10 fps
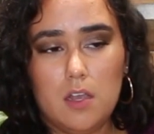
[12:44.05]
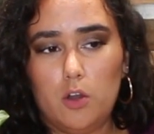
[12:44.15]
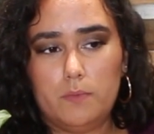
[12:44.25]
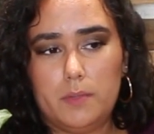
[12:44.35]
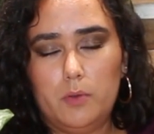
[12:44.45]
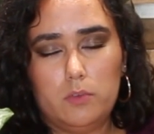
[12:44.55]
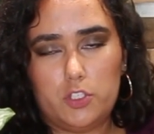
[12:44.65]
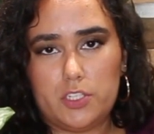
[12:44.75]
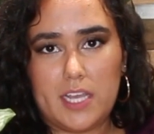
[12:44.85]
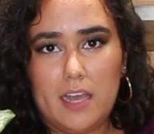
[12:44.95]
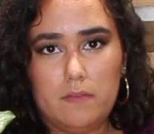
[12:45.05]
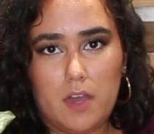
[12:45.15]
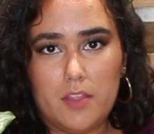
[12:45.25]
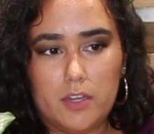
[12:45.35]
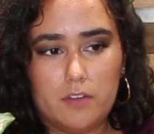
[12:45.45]
Home Depot will just have
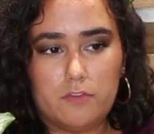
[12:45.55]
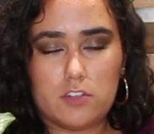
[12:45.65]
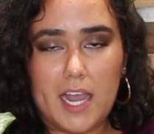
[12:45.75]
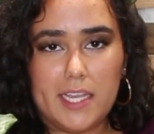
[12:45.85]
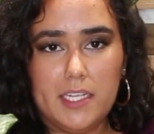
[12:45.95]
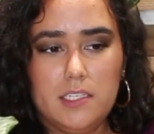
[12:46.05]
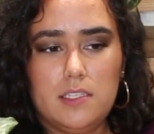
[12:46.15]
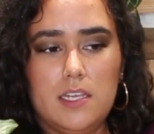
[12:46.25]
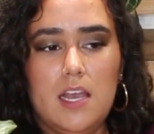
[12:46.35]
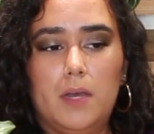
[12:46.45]
other varieties.